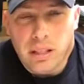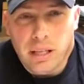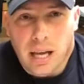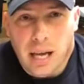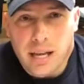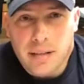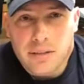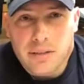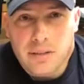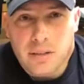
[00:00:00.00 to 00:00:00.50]

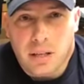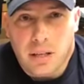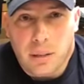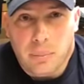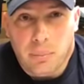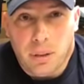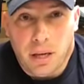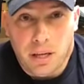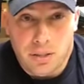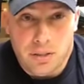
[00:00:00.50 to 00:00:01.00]
nice
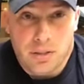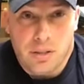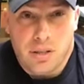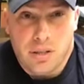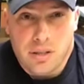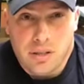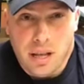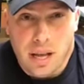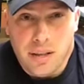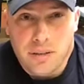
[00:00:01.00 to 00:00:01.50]
punch
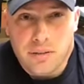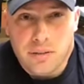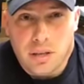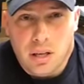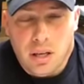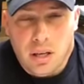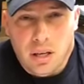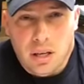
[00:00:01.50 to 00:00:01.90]
sets.